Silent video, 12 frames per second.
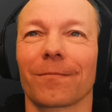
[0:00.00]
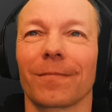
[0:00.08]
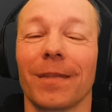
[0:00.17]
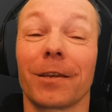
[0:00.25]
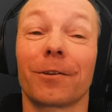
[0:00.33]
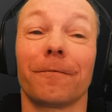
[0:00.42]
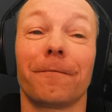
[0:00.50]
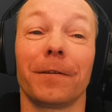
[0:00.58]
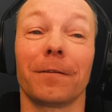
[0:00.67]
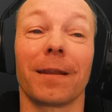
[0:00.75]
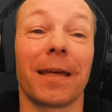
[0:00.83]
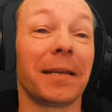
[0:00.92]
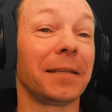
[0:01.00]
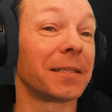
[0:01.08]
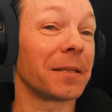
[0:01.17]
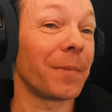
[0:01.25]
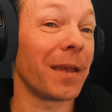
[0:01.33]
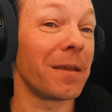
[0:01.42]
He could feel
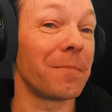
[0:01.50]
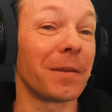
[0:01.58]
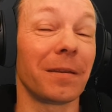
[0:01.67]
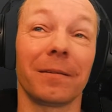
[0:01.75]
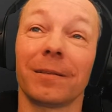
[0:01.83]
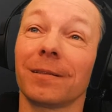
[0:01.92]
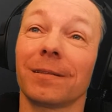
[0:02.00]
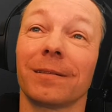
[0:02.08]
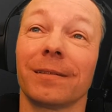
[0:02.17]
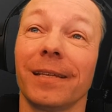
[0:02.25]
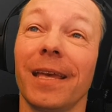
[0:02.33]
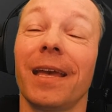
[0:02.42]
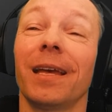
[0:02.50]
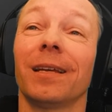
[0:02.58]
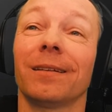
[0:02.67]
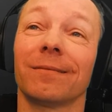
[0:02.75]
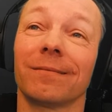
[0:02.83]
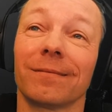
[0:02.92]
lazy maybe. Yeah.
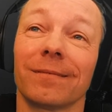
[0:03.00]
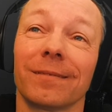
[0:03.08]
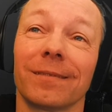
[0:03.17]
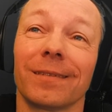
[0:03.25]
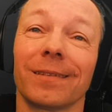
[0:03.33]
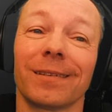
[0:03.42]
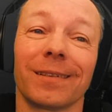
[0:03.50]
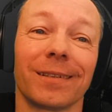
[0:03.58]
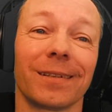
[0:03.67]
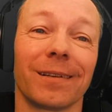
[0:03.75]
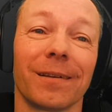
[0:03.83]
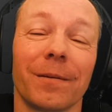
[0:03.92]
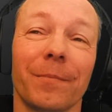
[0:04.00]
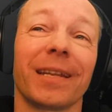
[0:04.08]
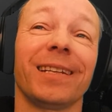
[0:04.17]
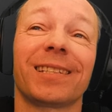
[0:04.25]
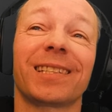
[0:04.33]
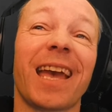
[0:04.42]
But
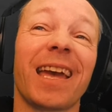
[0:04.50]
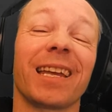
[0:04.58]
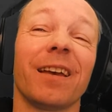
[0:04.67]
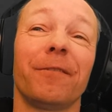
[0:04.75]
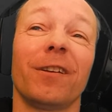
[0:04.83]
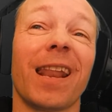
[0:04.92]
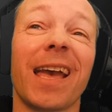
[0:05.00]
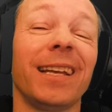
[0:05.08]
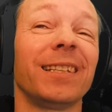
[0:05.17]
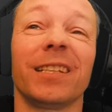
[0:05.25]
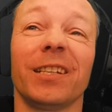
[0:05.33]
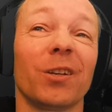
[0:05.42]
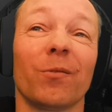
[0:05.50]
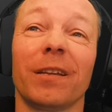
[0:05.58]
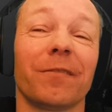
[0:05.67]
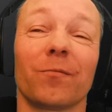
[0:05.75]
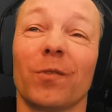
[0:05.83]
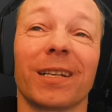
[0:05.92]
he's standing. If you're lazy, you don't
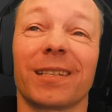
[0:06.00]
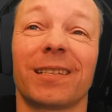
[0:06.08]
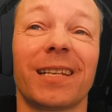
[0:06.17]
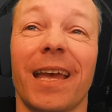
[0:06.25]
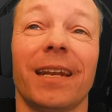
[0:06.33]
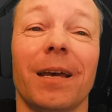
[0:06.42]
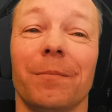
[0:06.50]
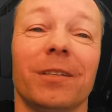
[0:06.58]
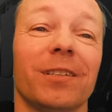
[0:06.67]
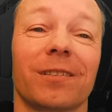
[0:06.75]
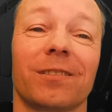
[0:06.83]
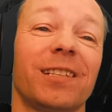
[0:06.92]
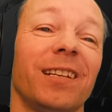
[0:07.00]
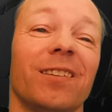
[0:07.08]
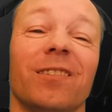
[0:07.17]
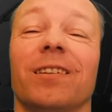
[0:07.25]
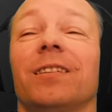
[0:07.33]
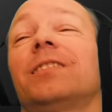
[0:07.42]
even want to stand up. You're just sitting
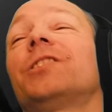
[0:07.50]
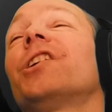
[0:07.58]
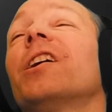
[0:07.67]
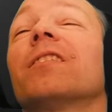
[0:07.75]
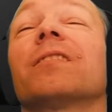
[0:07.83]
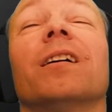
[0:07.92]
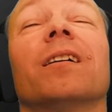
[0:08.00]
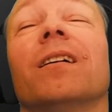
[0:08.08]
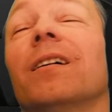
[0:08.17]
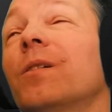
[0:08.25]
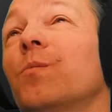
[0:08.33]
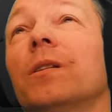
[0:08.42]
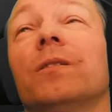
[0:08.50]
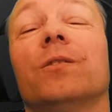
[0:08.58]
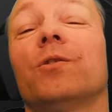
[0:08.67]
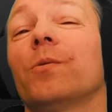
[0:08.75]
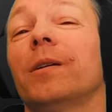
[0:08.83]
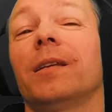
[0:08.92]
on a chair like, oh, I don't want to
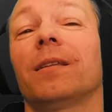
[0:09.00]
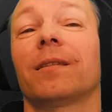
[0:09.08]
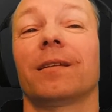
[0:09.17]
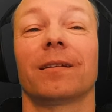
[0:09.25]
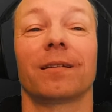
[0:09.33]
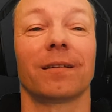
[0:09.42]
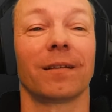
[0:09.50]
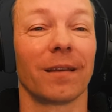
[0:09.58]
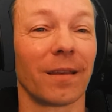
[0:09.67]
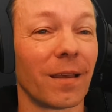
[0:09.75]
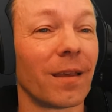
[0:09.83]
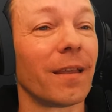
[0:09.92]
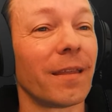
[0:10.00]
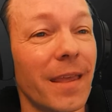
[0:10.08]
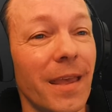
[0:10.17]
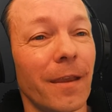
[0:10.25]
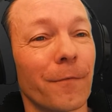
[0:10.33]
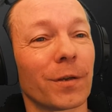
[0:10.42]
do anything.
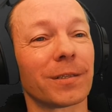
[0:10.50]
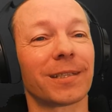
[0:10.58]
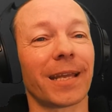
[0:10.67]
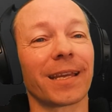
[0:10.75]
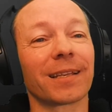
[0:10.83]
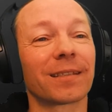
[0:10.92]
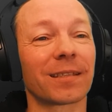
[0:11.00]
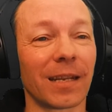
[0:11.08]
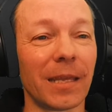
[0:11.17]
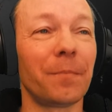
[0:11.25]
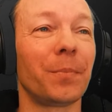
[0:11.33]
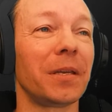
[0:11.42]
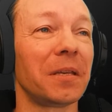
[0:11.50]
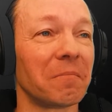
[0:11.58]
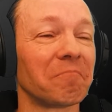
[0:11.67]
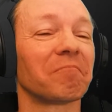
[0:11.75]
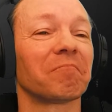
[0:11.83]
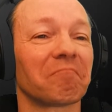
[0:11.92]
Yeah, everyone's saying sleepy.
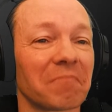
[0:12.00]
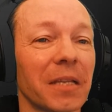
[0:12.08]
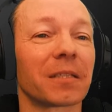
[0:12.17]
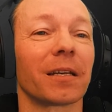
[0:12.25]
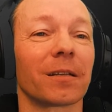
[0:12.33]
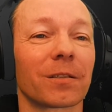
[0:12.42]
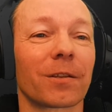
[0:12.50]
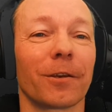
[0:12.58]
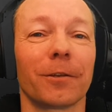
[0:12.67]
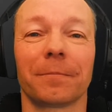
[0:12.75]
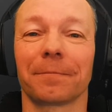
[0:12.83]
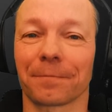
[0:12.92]
That sounds good.